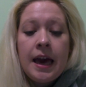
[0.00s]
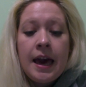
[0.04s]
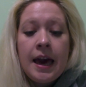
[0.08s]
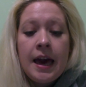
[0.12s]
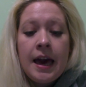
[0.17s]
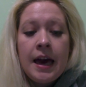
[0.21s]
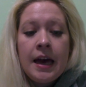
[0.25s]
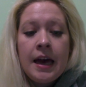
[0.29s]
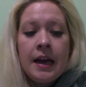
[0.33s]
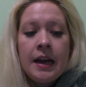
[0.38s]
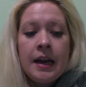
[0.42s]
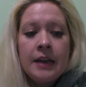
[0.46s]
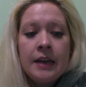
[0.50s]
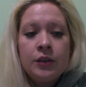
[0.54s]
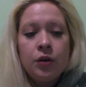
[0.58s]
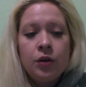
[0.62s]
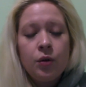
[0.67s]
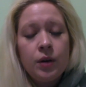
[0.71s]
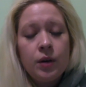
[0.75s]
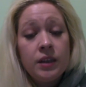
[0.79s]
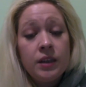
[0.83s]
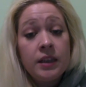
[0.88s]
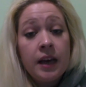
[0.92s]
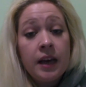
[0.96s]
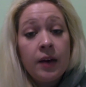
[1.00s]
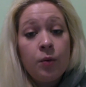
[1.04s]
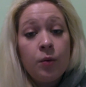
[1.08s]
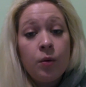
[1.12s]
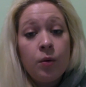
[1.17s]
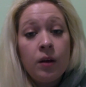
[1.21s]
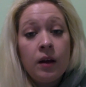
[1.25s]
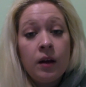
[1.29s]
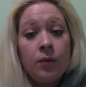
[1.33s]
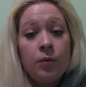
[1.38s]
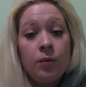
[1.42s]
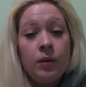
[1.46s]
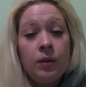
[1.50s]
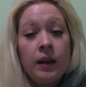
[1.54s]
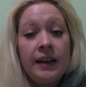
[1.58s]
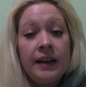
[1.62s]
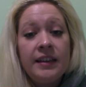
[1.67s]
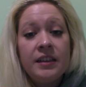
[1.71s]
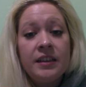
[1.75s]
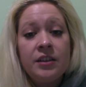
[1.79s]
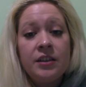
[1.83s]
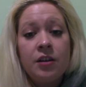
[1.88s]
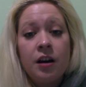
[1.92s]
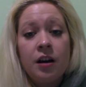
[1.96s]
And as always, I would
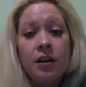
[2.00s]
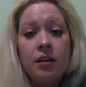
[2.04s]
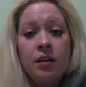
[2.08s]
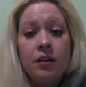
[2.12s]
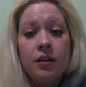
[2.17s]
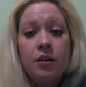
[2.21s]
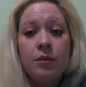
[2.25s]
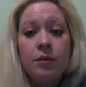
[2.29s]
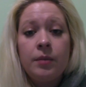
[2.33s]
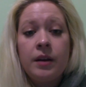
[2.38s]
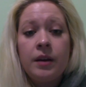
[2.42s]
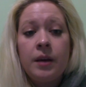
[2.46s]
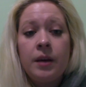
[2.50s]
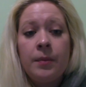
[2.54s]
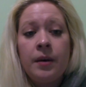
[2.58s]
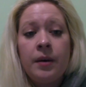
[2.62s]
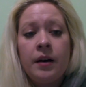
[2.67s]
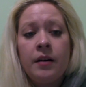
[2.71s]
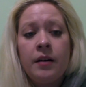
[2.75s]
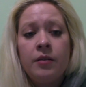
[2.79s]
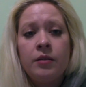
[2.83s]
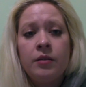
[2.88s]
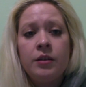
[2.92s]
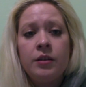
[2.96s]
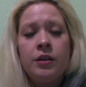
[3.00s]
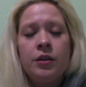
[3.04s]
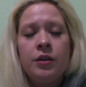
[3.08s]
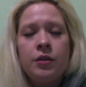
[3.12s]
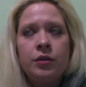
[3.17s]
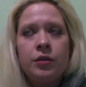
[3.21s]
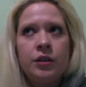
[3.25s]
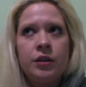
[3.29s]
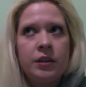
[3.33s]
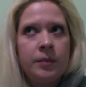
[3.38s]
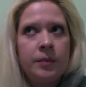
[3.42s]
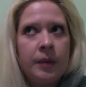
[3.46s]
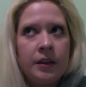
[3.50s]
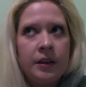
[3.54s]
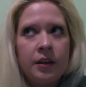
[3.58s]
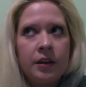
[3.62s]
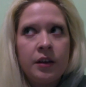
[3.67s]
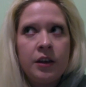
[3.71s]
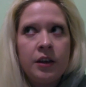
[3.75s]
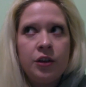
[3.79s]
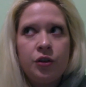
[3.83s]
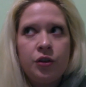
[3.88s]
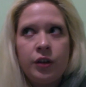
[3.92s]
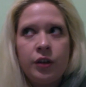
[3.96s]
like to talk a little bit about, you know, just about the
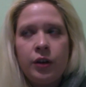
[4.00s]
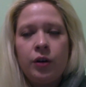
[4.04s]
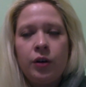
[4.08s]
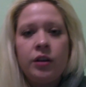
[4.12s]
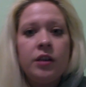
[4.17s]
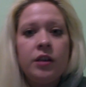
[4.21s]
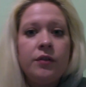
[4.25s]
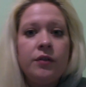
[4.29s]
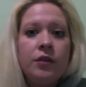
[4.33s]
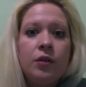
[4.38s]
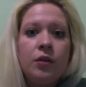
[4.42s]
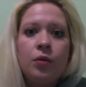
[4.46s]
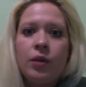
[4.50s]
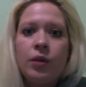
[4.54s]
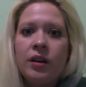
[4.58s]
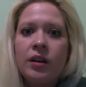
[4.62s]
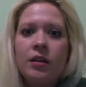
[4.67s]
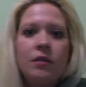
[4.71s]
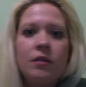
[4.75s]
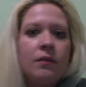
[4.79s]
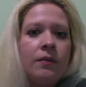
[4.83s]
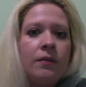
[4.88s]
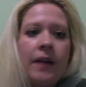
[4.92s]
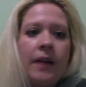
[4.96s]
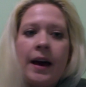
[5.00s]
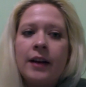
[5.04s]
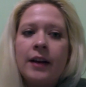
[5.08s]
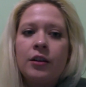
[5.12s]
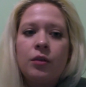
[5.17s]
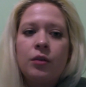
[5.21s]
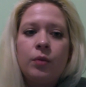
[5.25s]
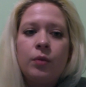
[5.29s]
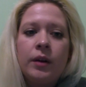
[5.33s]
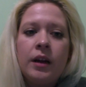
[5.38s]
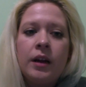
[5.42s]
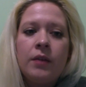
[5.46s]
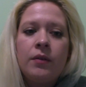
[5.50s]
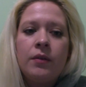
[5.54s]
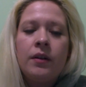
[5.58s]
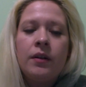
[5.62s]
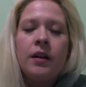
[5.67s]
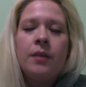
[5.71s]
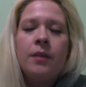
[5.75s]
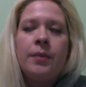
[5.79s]
country, or give you a quick little fact or whatever.